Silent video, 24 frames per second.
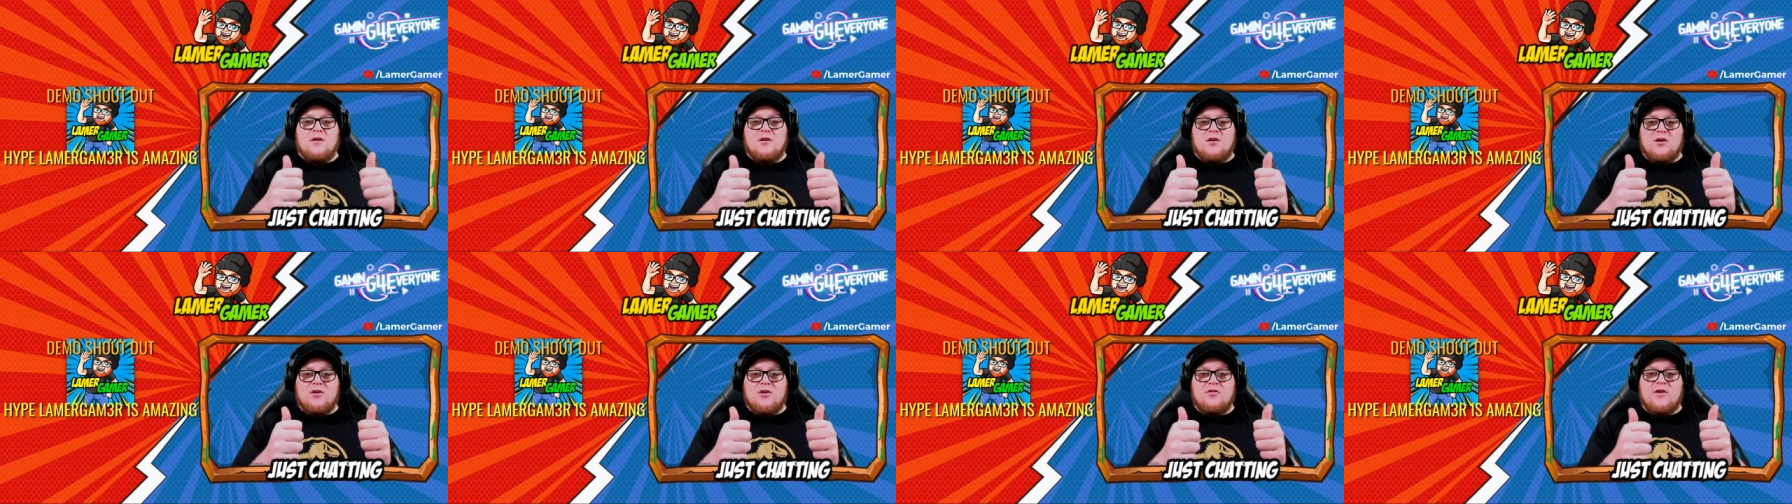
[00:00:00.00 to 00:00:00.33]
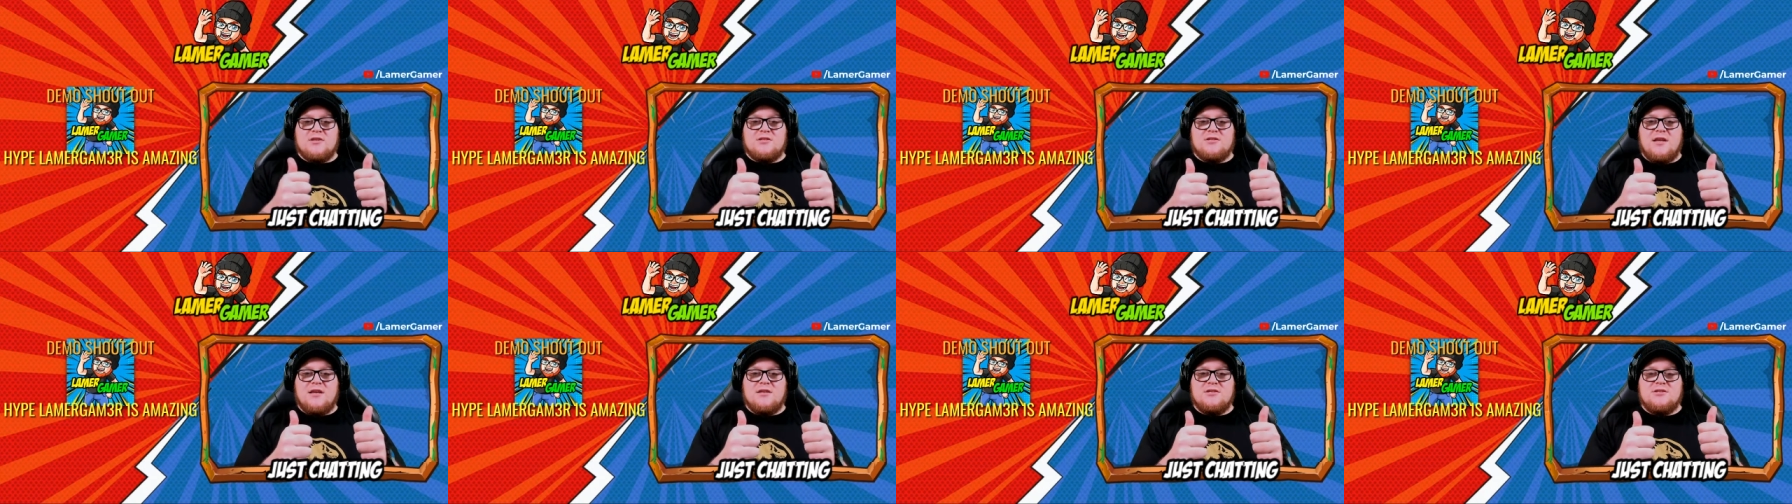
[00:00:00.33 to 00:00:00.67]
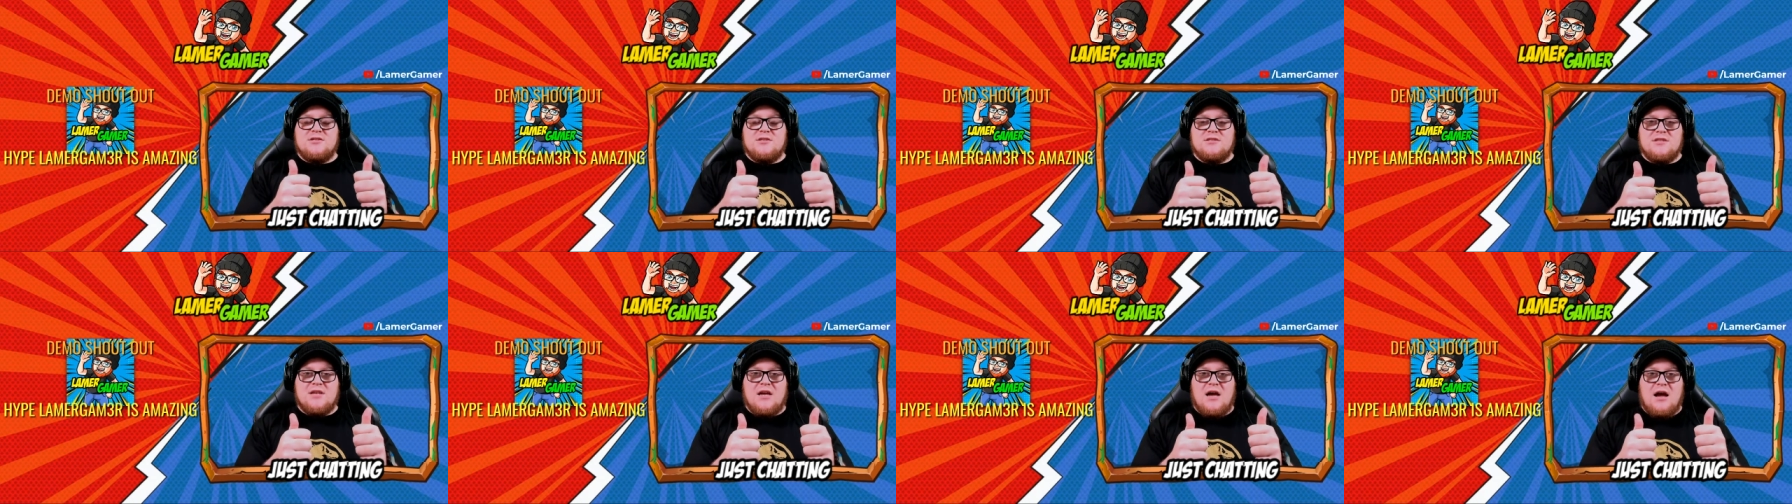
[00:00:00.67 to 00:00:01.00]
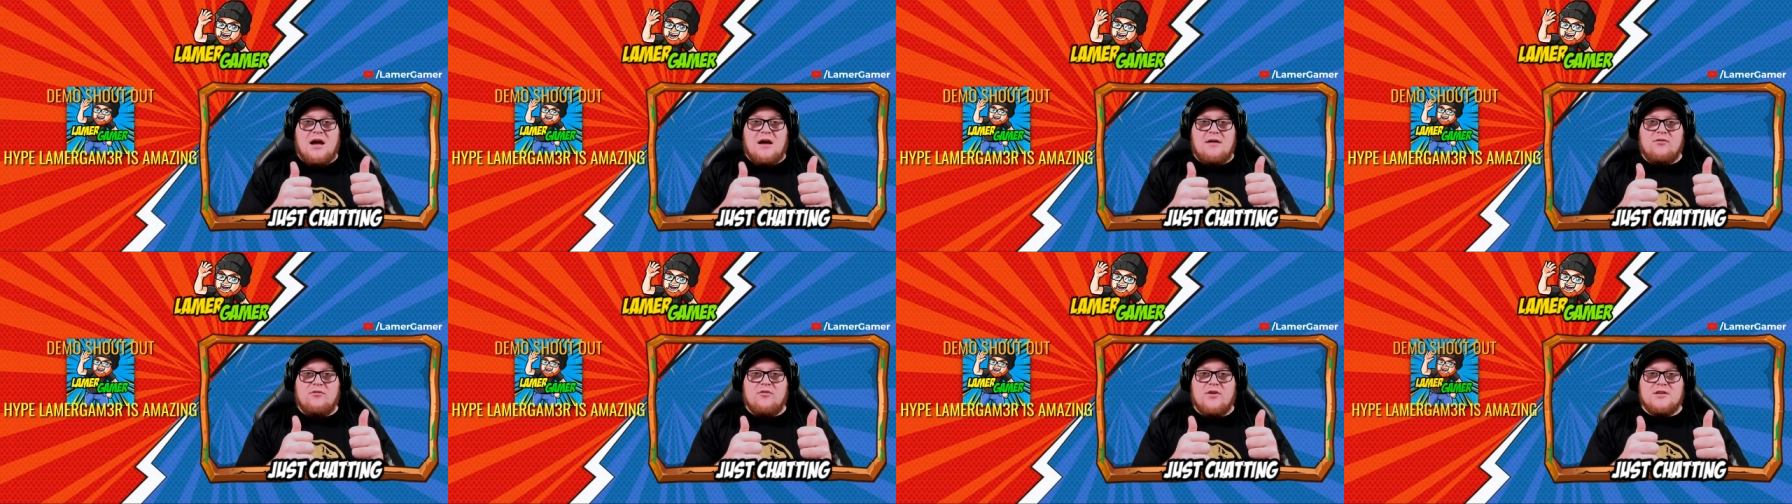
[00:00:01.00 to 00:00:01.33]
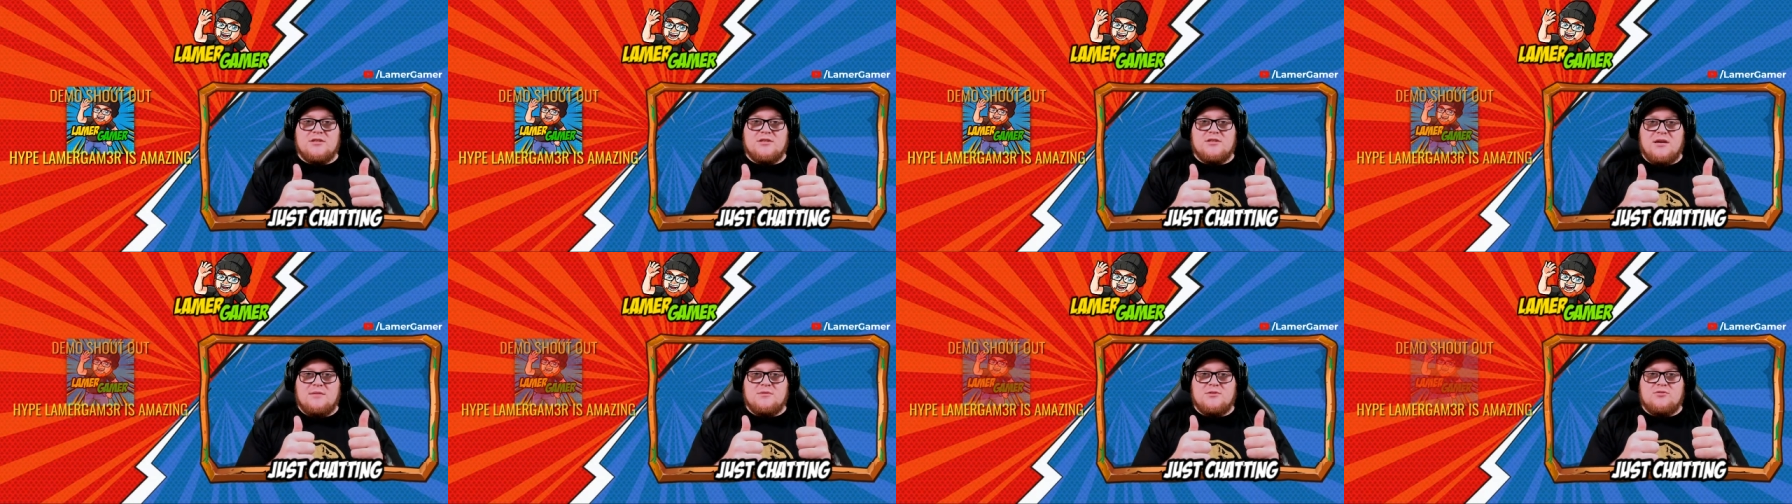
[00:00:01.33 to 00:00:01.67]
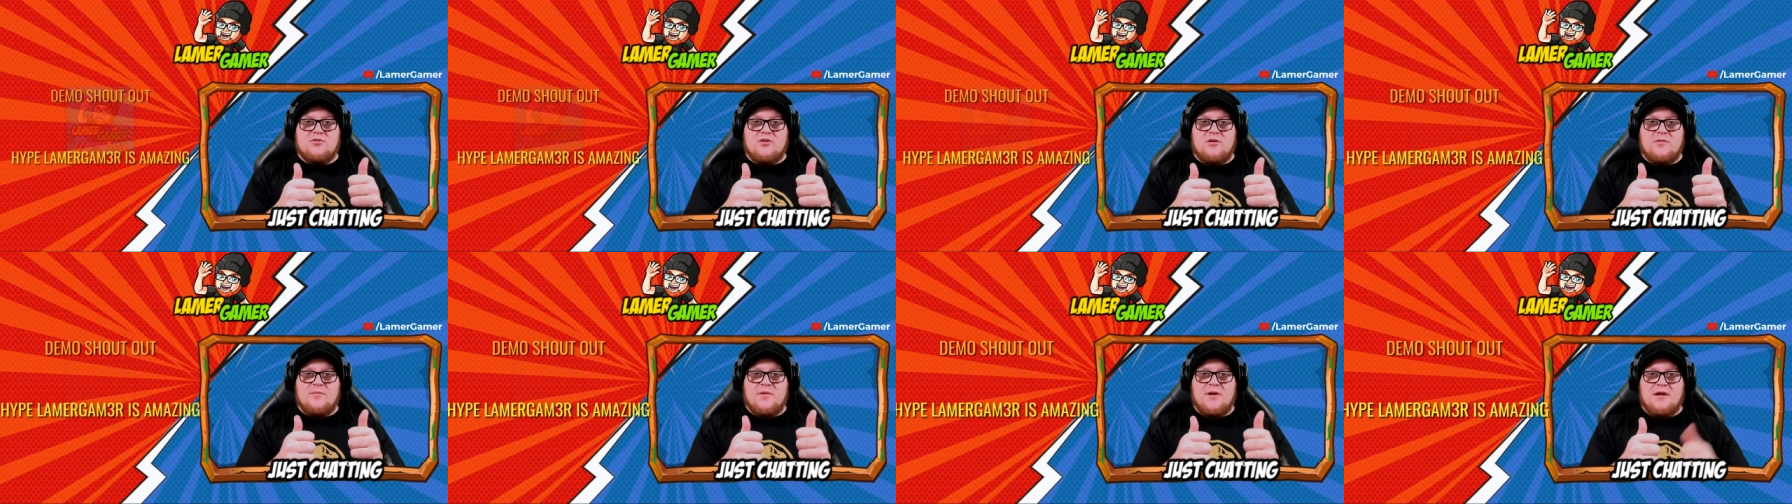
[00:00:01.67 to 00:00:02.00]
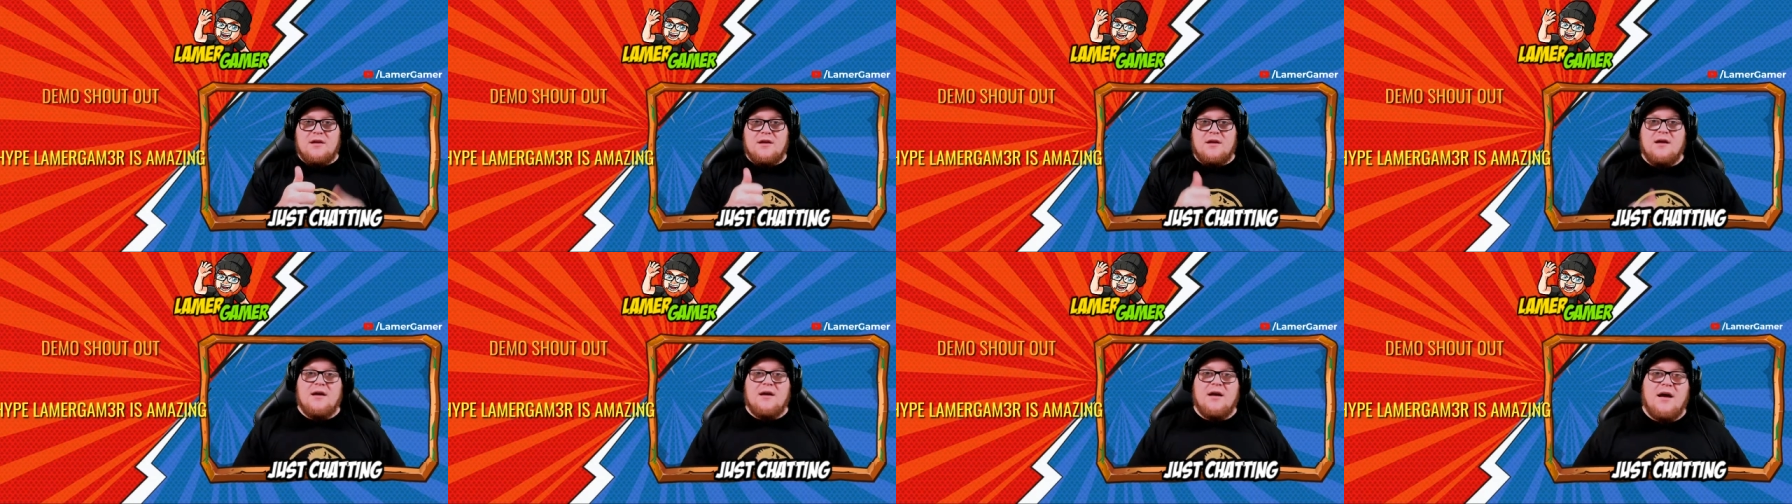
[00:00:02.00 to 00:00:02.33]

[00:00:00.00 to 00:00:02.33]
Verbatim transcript: Congratulations, have a great time streaming